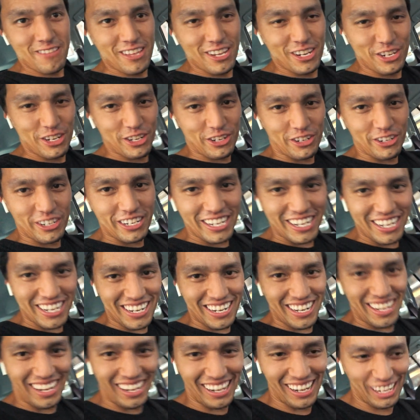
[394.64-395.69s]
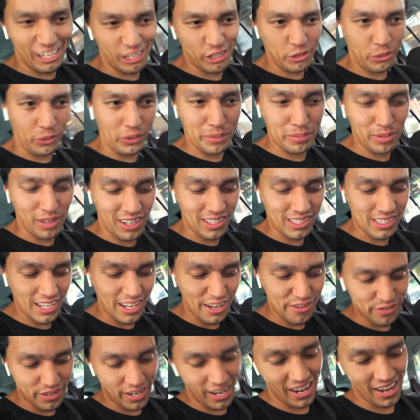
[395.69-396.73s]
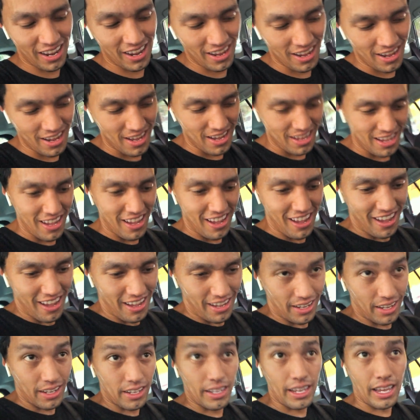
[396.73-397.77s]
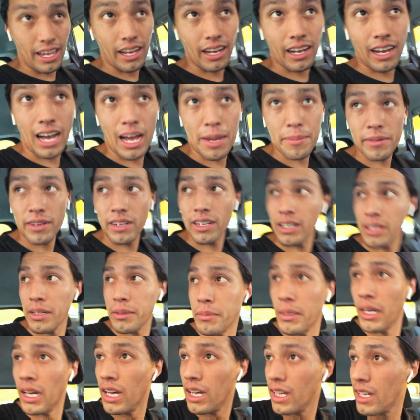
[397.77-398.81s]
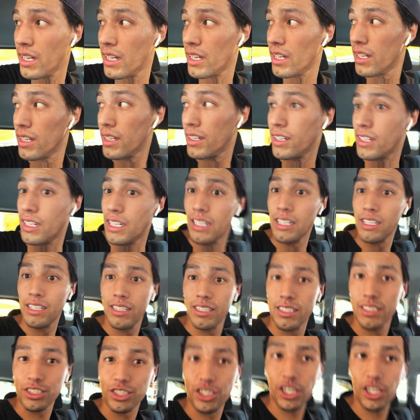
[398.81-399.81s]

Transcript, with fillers: Sure did. twenty blocks left. Yeah, I'm um,